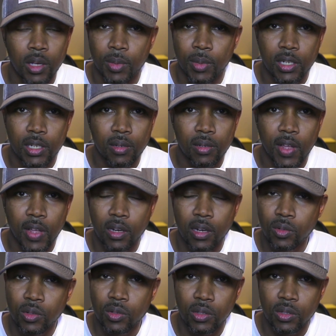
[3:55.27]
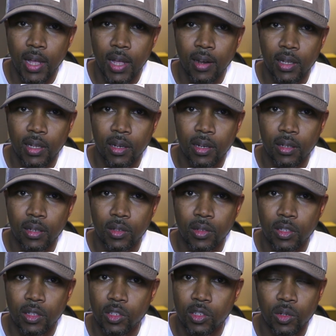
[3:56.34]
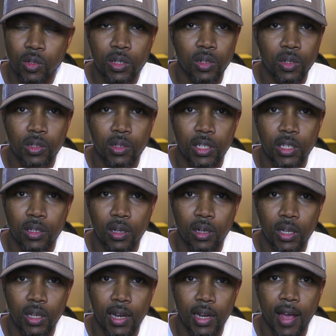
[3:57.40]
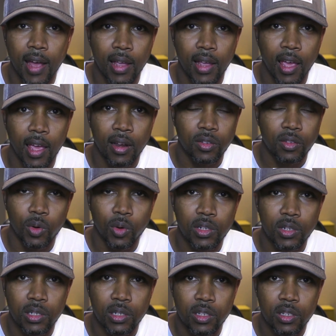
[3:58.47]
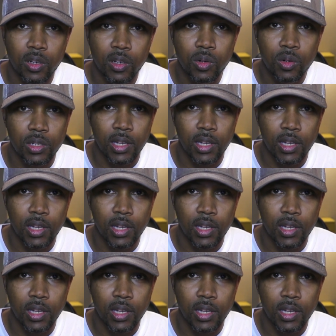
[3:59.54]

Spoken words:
Because if they don't do that, then the students are just going to get out of hand as far as in the school